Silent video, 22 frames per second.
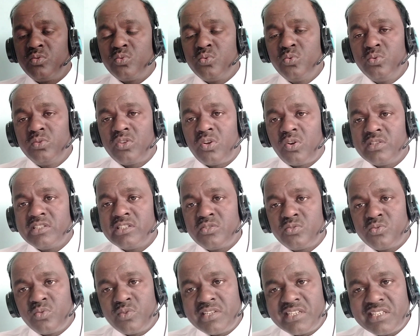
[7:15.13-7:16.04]

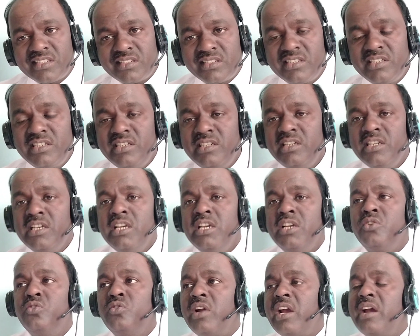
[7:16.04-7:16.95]
2023
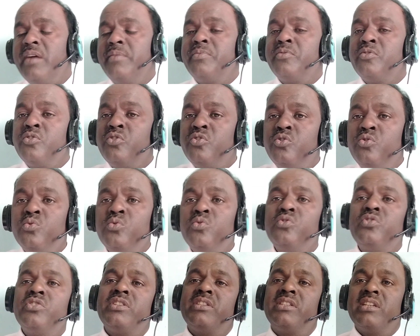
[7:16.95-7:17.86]
you have
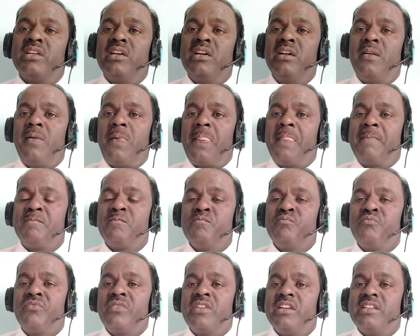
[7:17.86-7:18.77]
reduced the
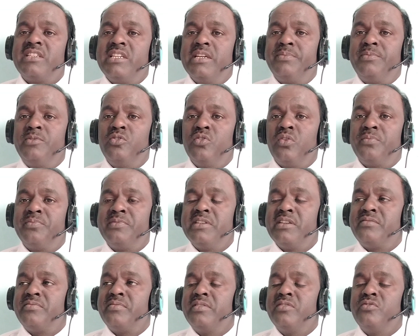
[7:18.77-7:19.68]
safety
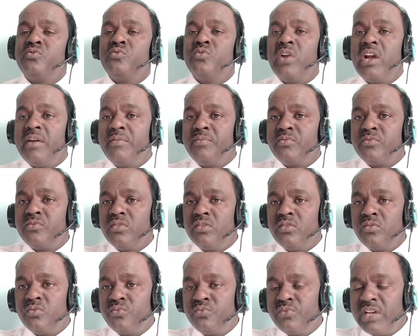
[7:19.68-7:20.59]
observation, you have
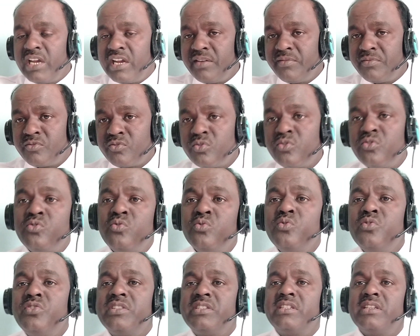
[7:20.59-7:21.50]
we have
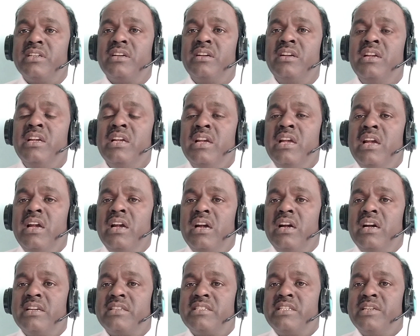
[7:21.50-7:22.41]
reduced the
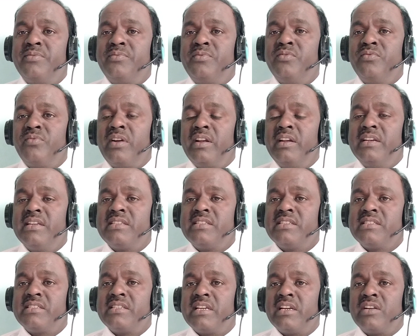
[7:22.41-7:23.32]
safety
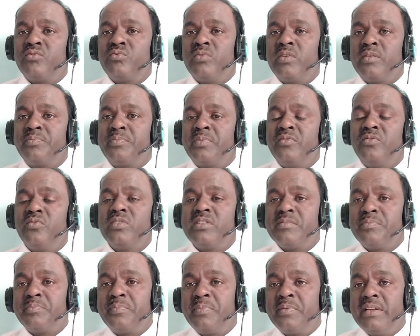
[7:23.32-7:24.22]
violations at
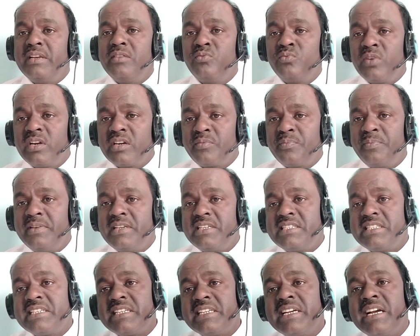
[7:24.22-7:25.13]

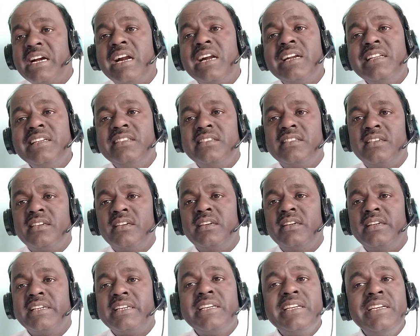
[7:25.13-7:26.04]
workplace regarding the
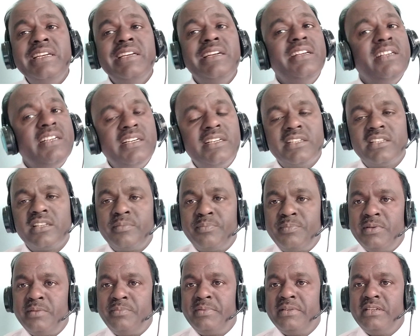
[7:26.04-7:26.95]
related the
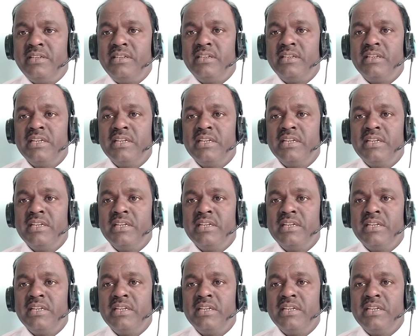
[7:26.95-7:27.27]
PPE